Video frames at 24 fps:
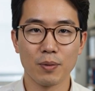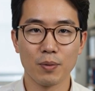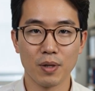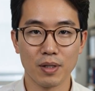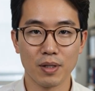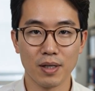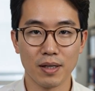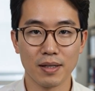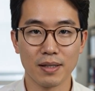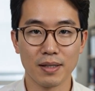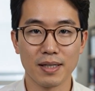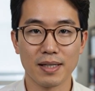
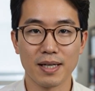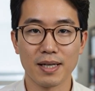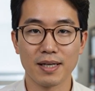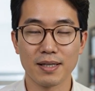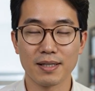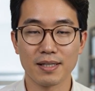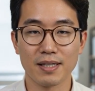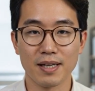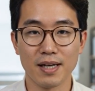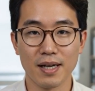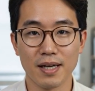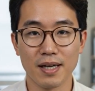work on
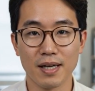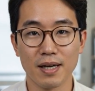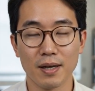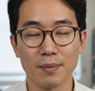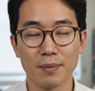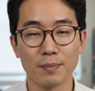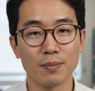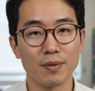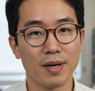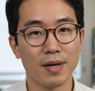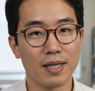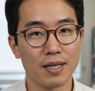Linux have
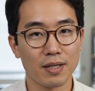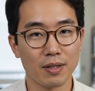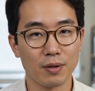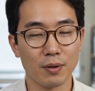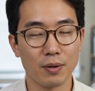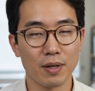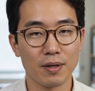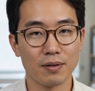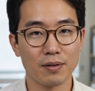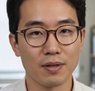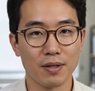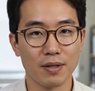provided a
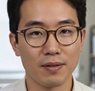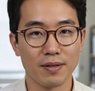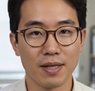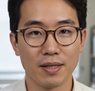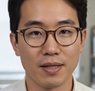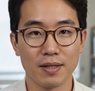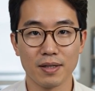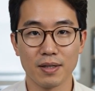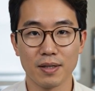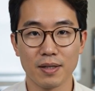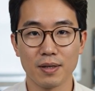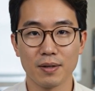river of
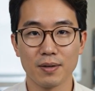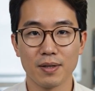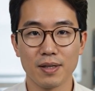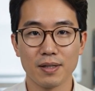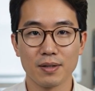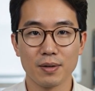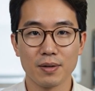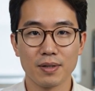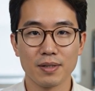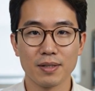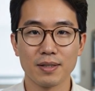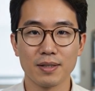engineering
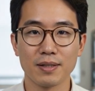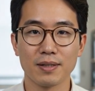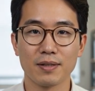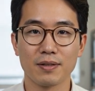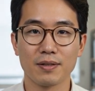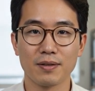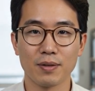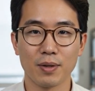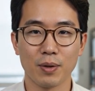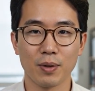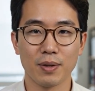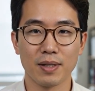resources
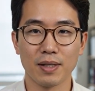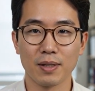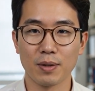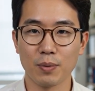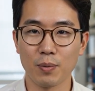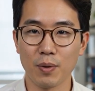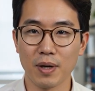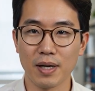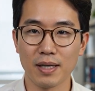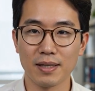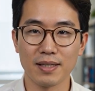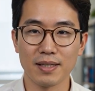flowing into
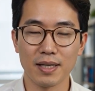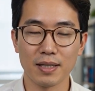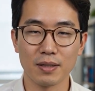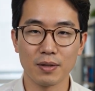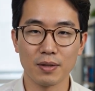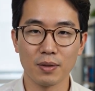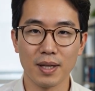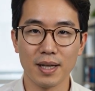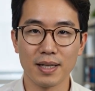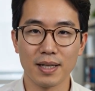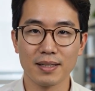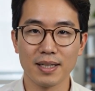Wine's
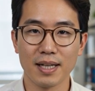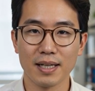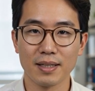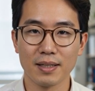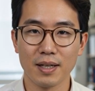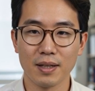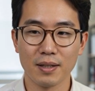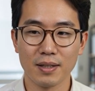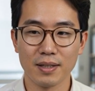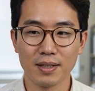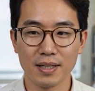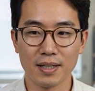underlying
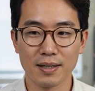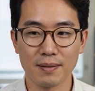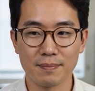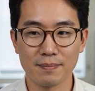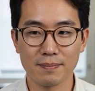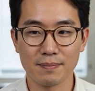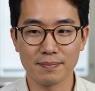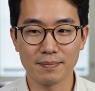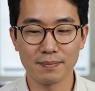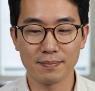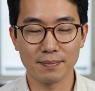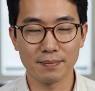technology.
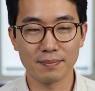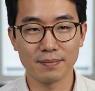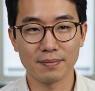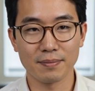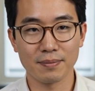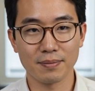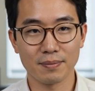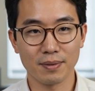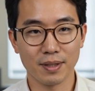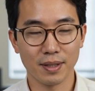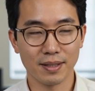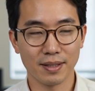
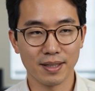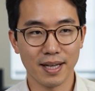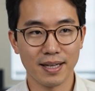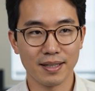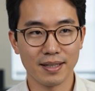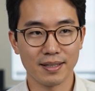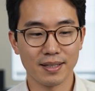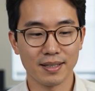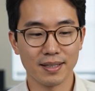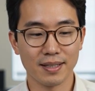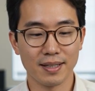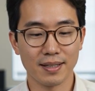
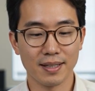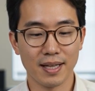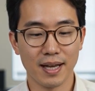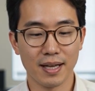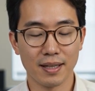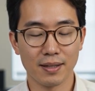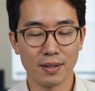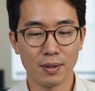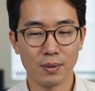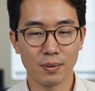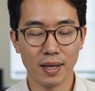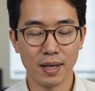Cite
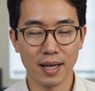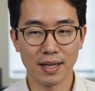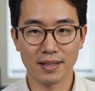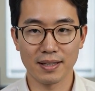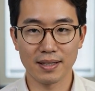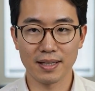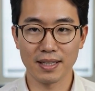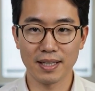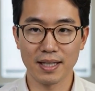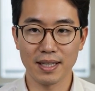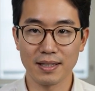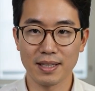index
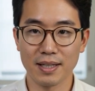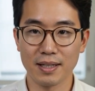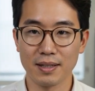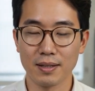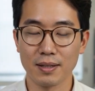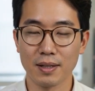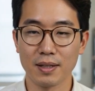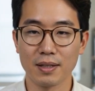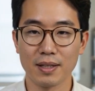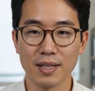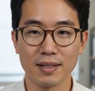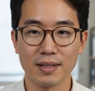
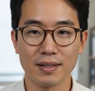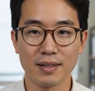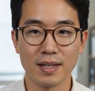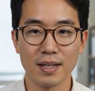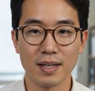1930.